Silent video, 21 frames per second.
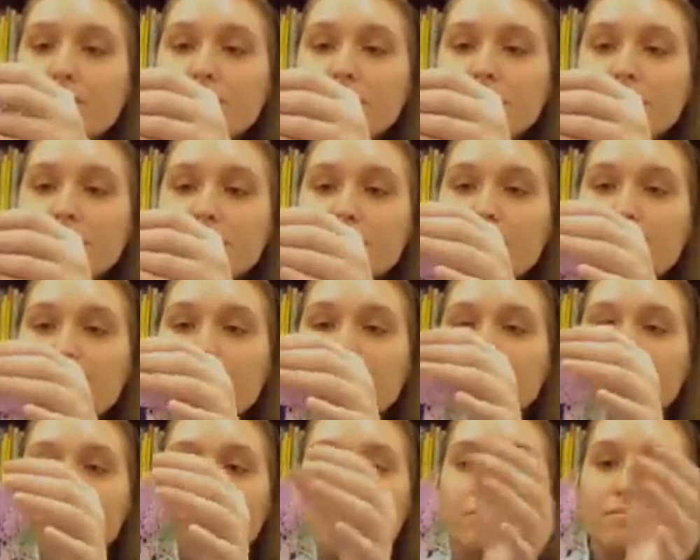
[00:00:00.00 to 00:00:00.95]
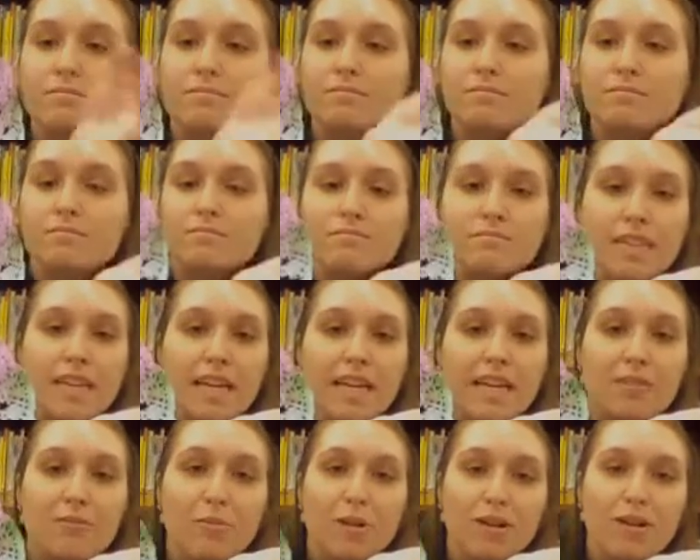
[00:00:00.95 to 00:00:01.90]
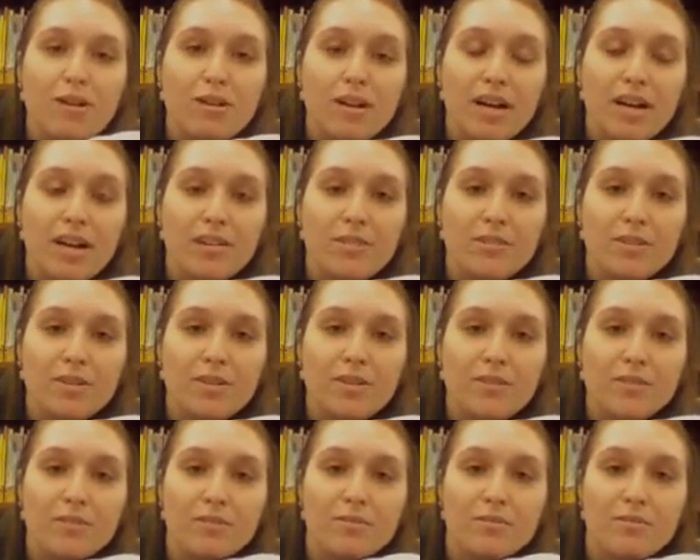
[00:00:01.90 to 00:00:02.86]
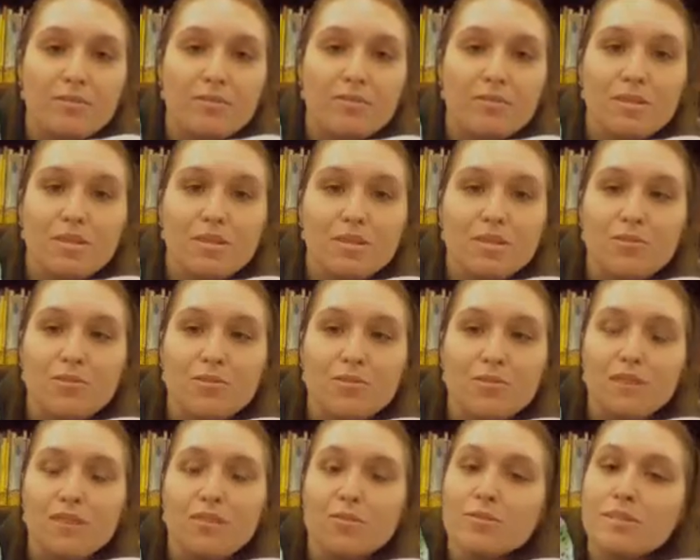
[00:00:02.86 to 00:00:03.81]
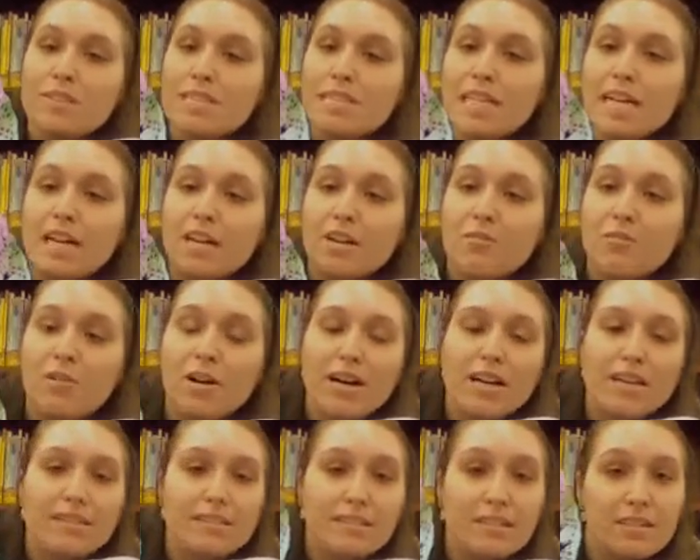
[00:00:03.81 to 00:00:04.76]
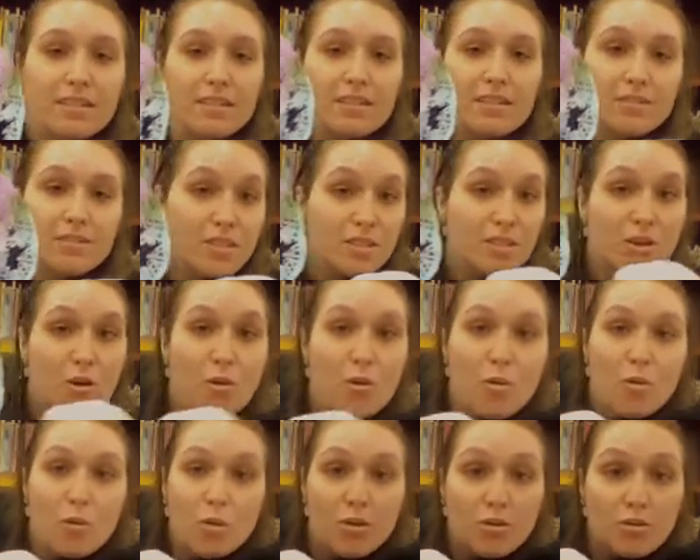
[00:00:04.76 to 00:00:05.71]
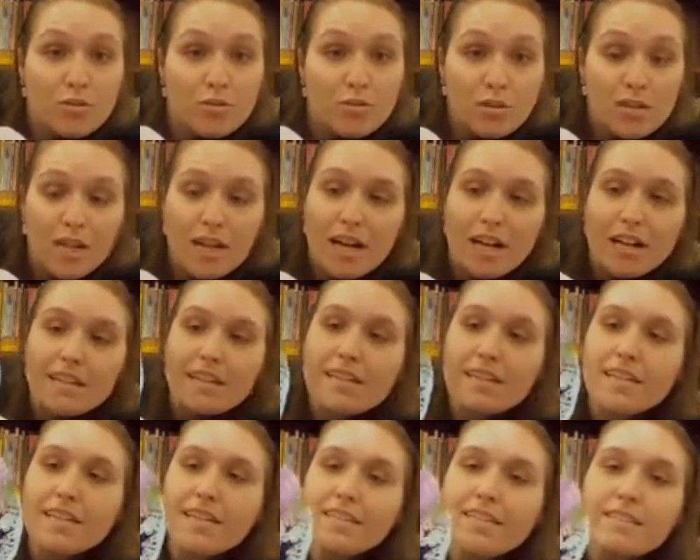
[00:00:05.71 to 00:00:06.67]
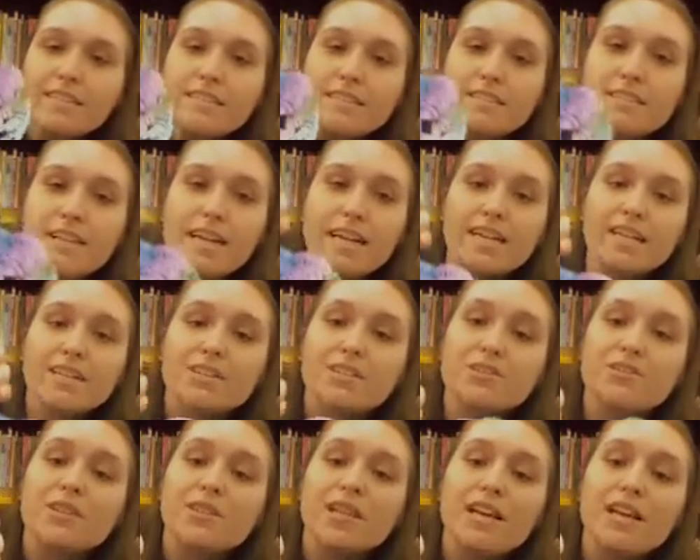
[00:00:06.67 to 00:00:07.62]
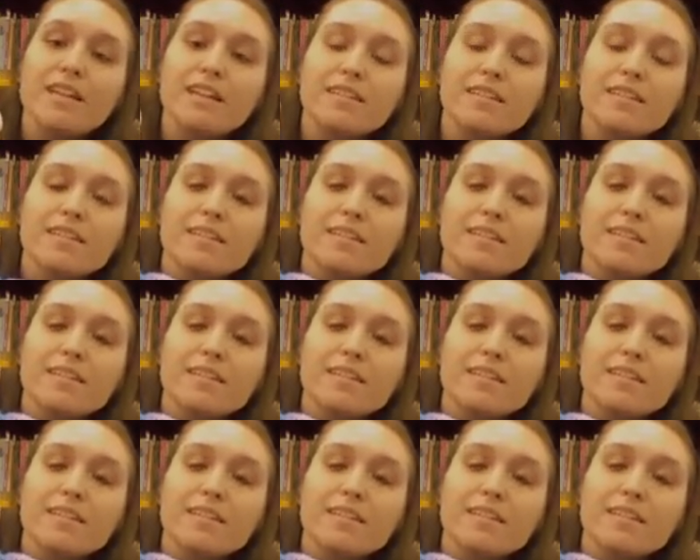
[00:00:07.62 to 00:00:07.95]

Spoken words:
you know, anywhere I feel could use a little DIY decor for the holidays. I can do that.